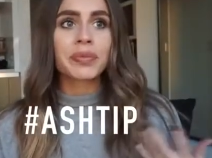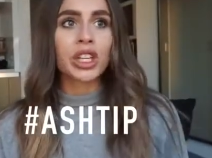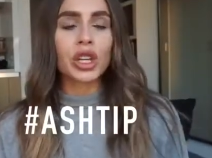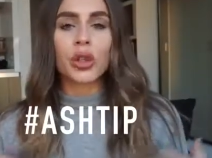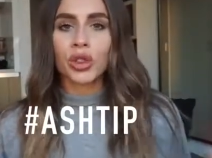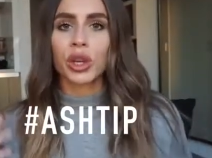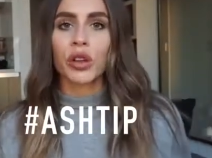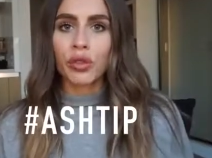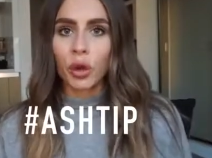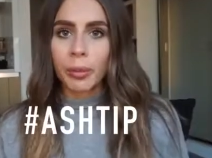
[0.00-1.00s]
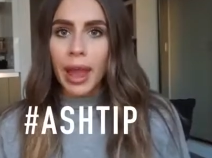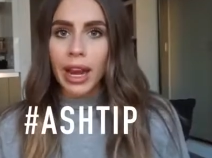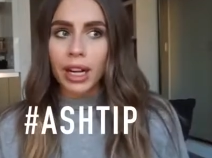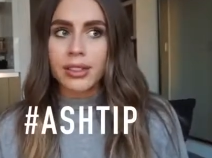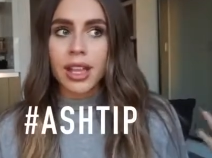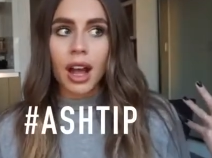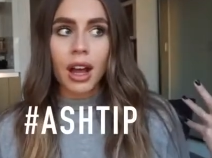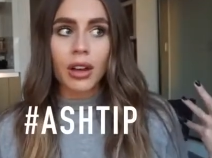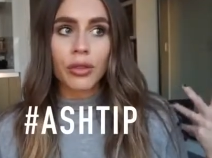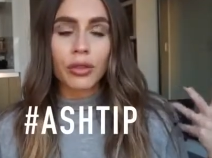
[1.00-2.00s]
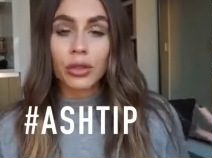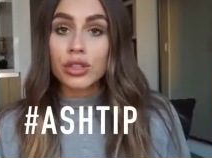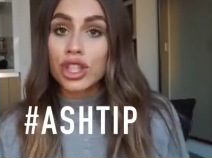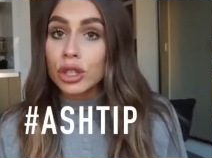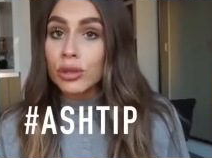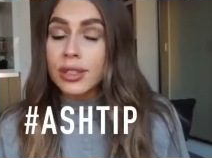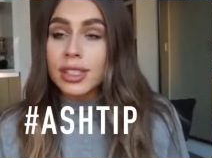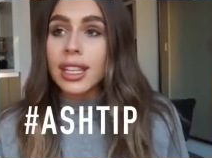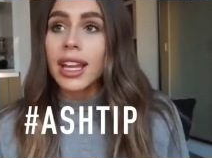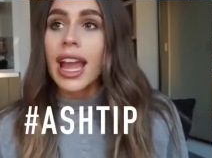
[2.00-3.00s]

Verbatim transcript: you know, three or four pairs of new shoes.